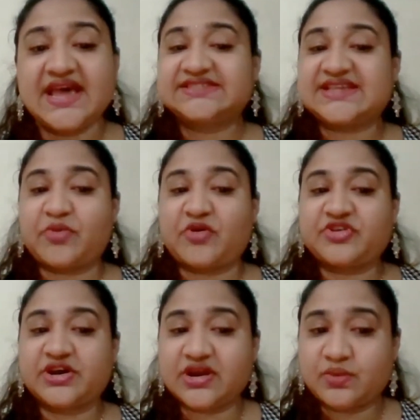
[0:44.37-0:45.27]
Some of
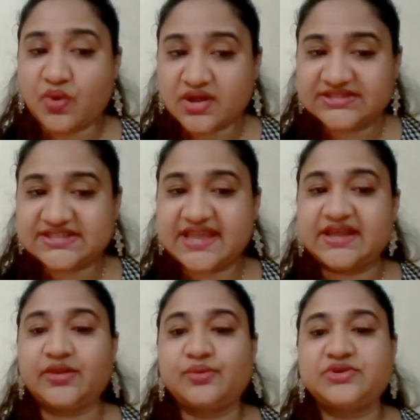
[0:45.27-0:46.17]
her awards
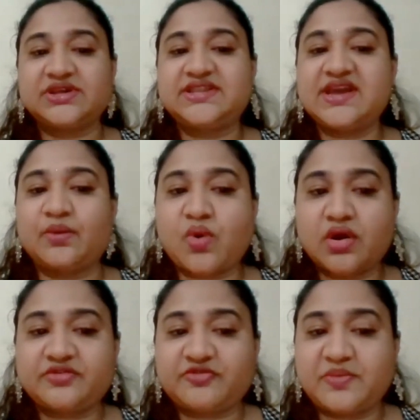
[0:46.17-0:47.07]
include the award